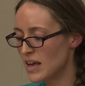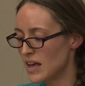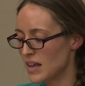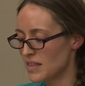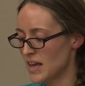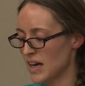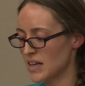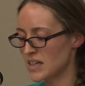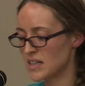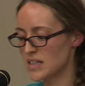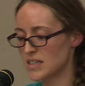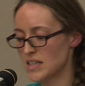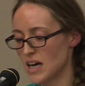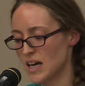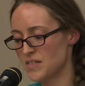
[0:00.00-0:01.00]
That
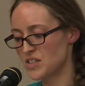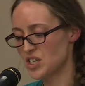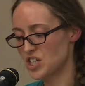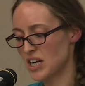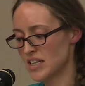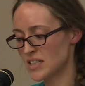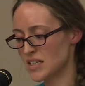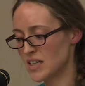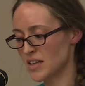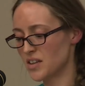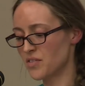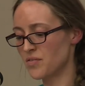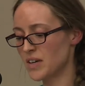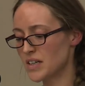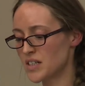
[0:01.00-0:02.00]
is, I've suggested that the
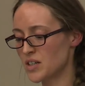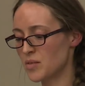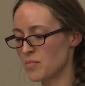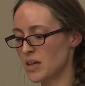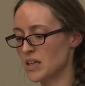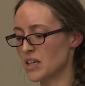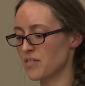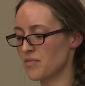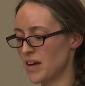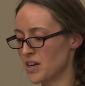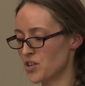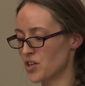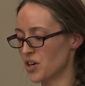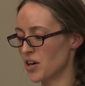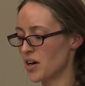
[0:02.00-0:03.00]
victim and the
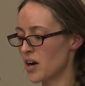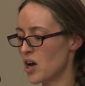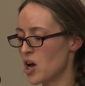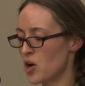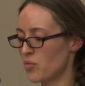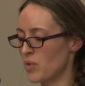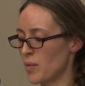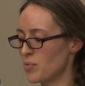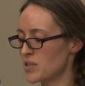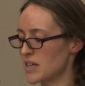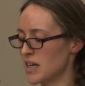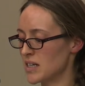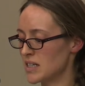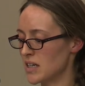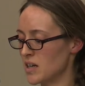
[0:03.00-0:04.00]
offender,
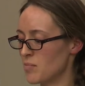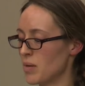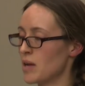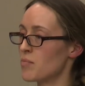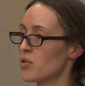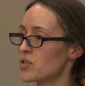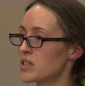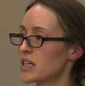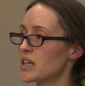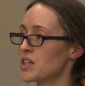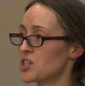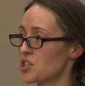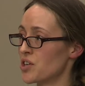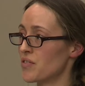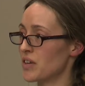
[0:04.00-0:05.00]
represented by mostly
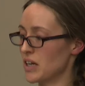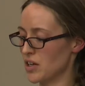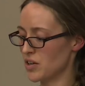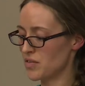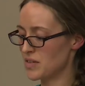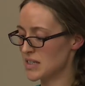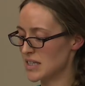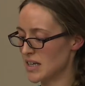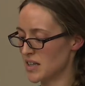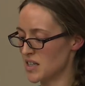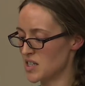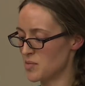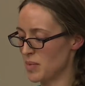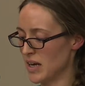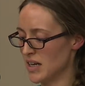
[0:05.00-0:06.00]
conservatives in the
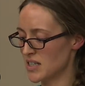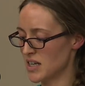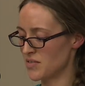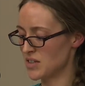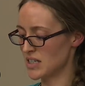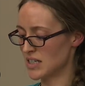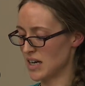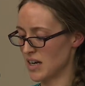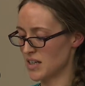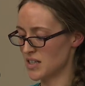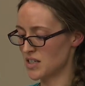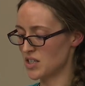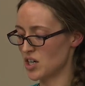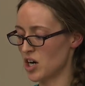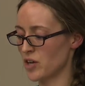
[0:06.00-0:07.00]
debates I've
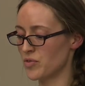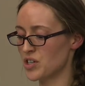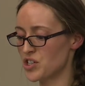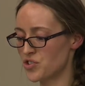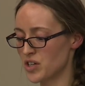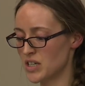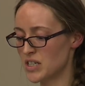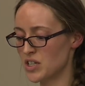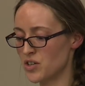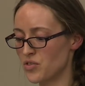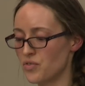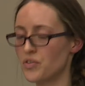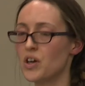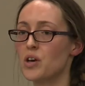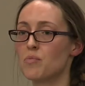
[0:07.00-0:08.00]
discussed, are
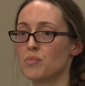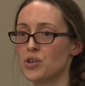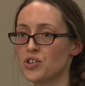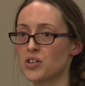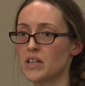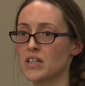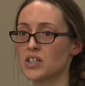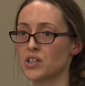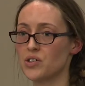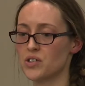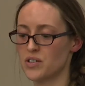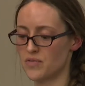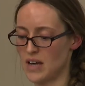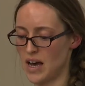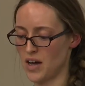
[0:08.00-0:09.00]
restrictive, mutually
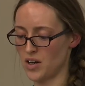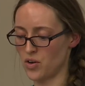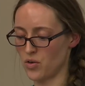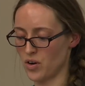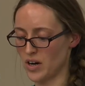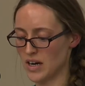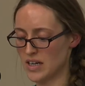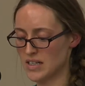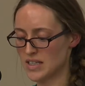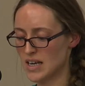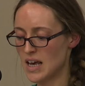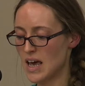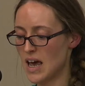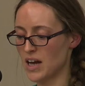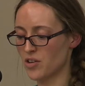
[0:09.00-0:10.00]
exclusive categories,
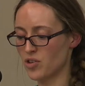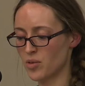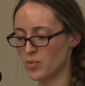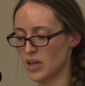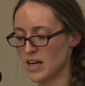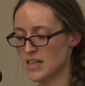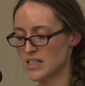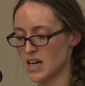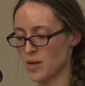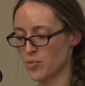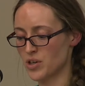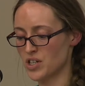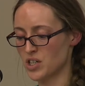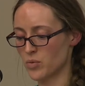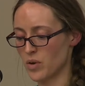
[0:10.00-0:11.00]
and criminalized
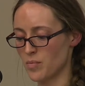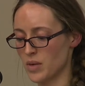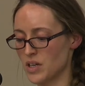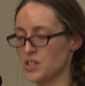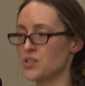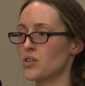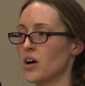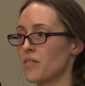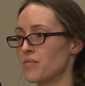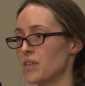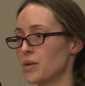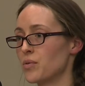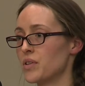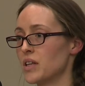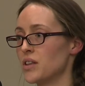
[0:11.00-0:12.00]
Aboriginal women do not
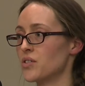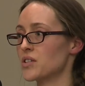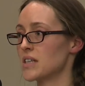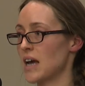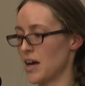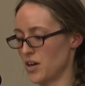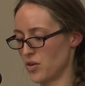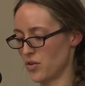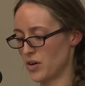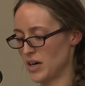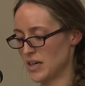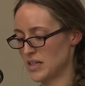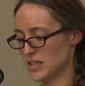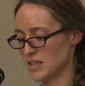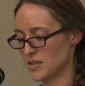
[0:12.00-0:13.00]
fit within those
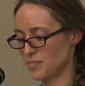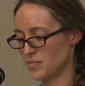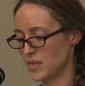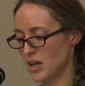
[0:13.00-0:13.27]
categories.